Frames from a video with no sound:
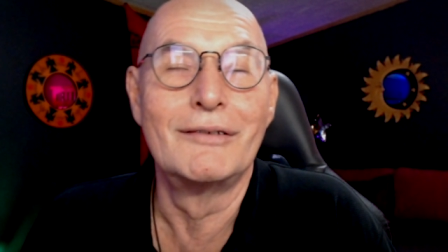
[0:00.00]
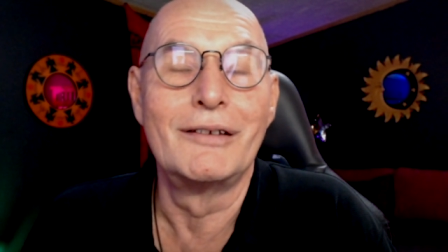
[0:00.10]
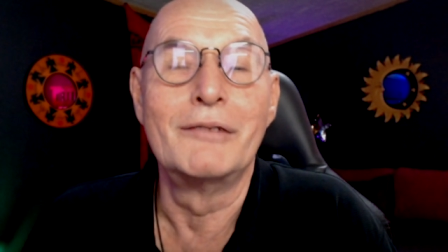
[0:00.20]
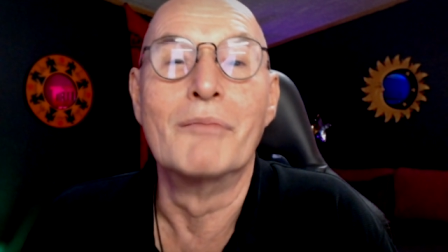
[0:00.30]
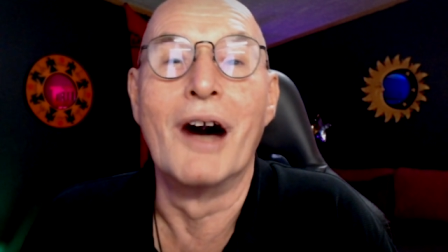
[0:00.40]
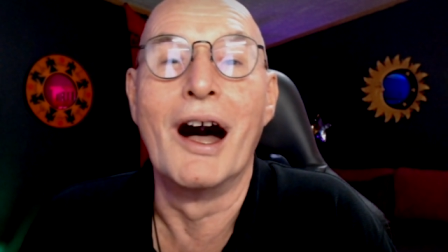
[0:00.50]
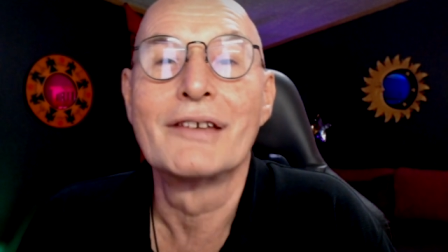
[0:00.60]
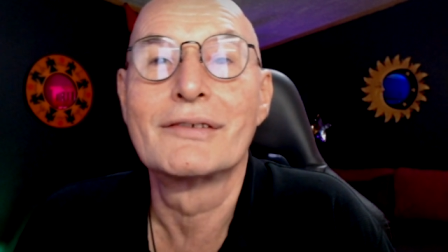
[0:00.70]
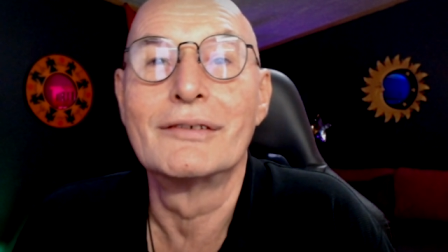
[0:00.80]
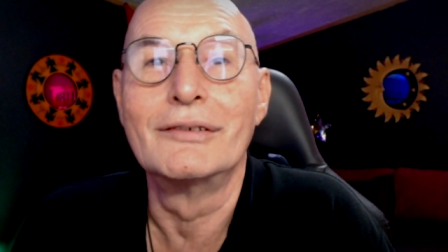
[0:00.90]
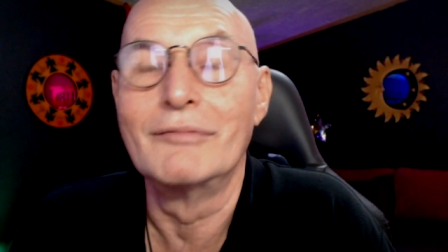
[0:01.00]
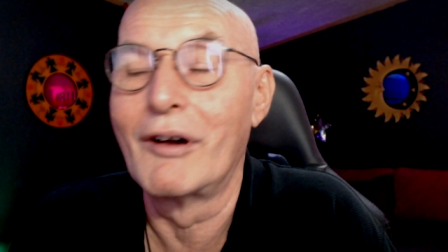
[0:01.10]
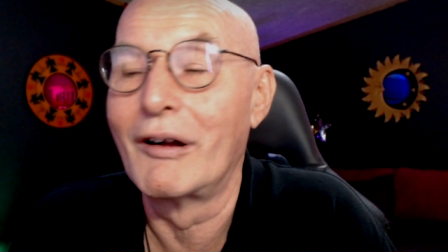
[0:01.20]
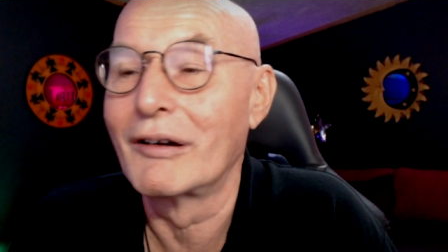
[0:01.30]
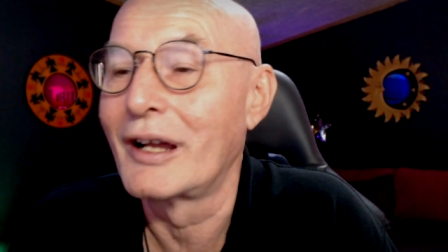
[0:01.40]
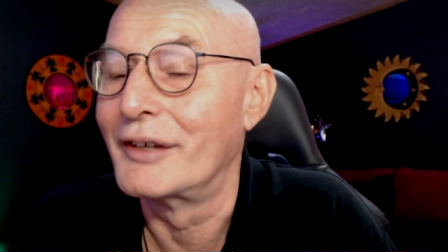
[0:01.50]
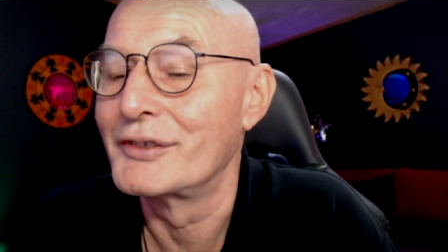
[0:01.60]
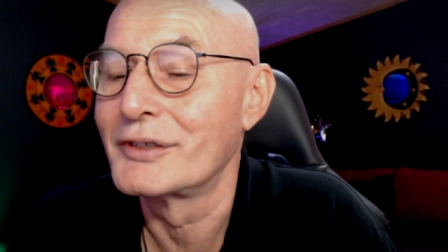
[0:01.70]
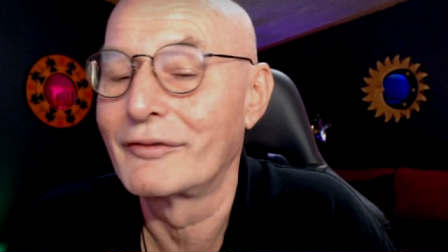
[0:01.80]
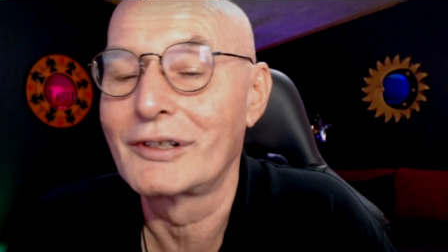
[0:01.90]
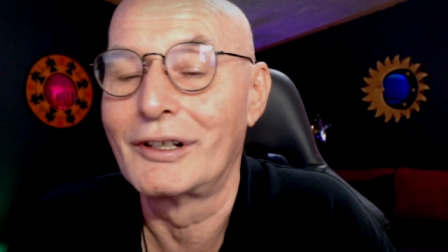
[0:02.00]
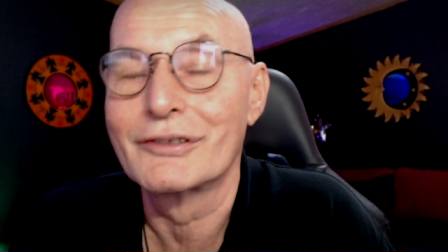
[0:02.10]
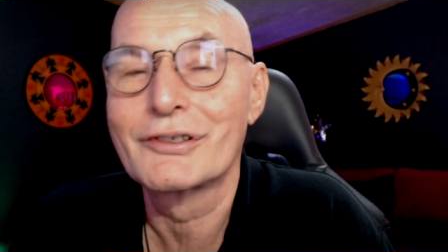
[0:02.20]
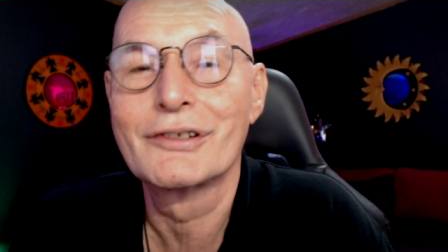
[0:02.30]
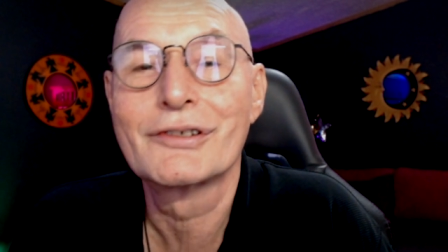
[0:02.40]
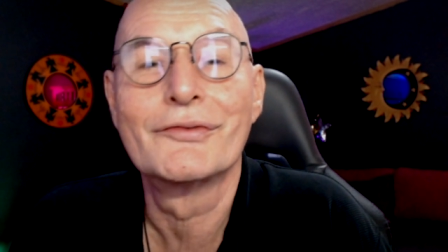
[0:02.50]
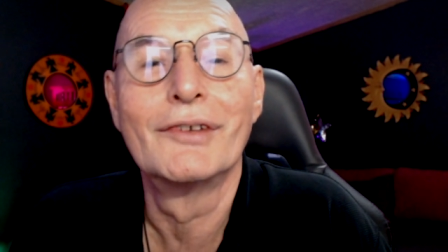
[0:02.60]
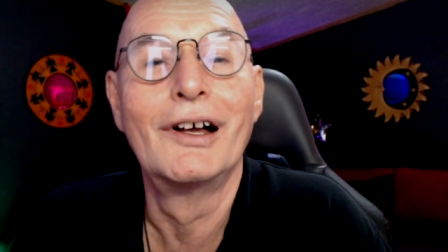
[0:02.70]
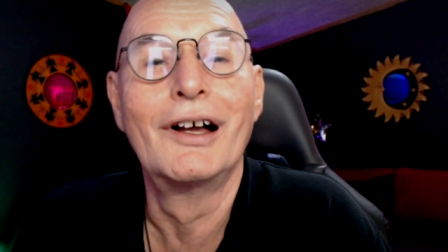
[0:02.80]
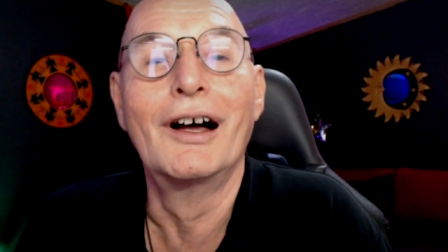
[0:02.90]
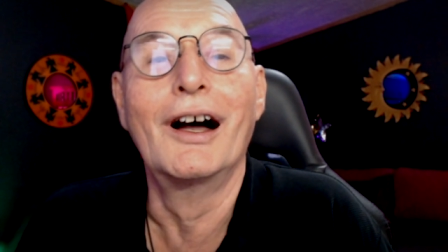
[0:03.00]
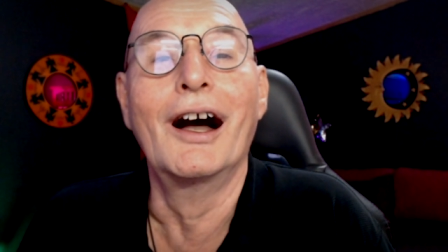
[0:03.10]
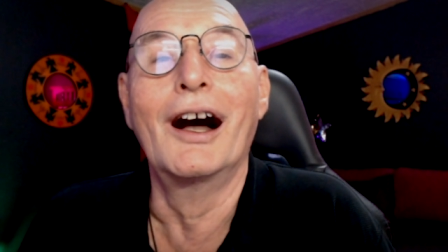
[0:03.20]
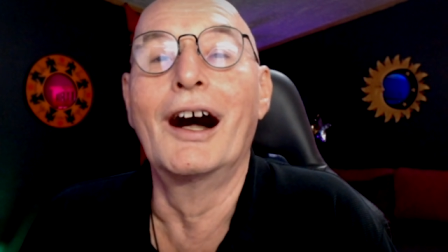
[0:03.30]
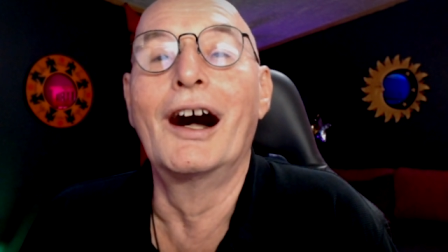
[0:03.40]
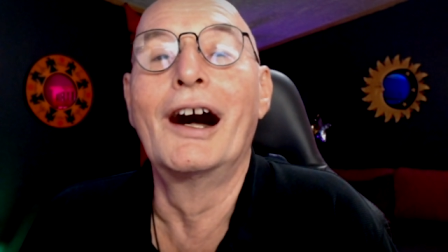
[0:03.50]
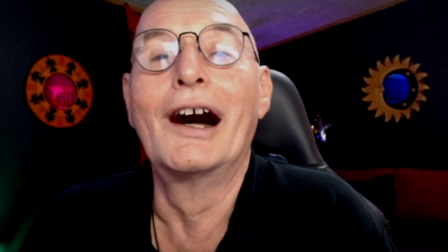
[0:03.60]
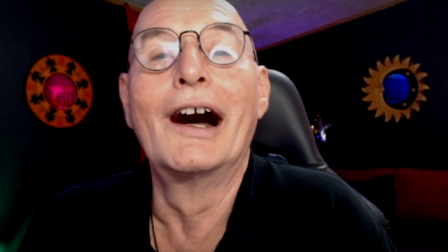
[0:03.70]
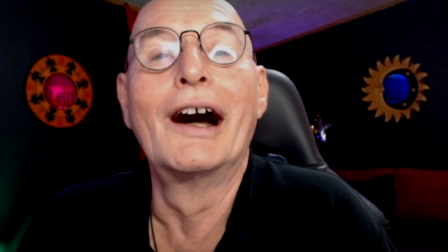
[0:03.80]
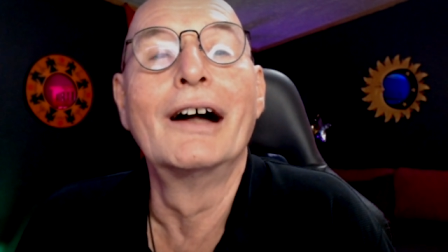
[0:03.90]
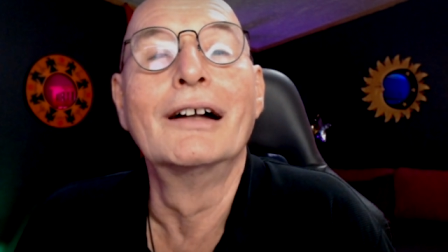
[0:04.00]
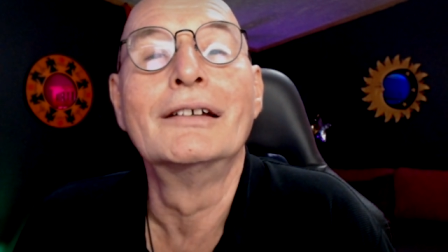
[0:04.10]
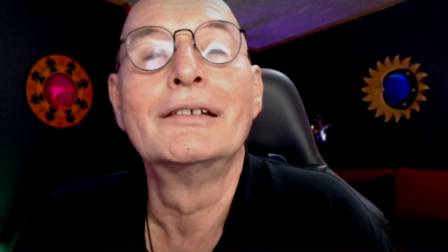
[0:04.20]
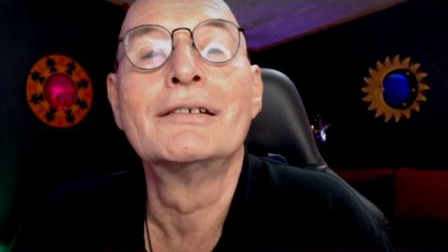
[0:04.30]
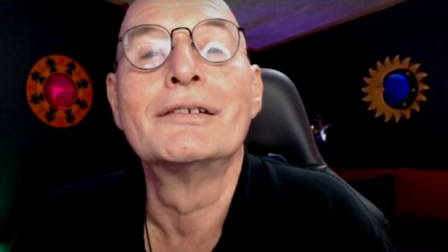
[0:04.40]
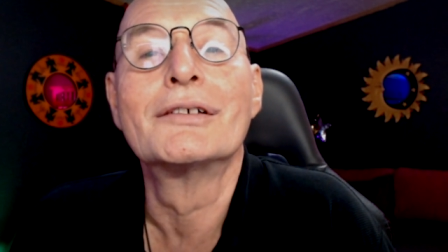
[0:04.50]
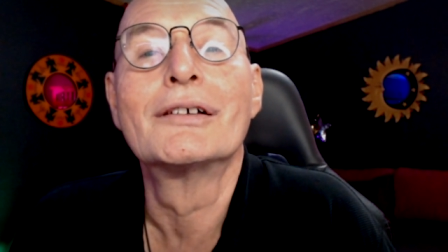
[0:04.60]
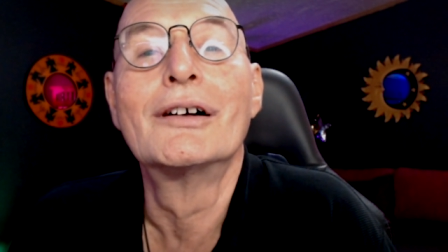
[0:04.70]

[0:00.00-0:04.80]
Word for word: in mass in all kinds of cultures. And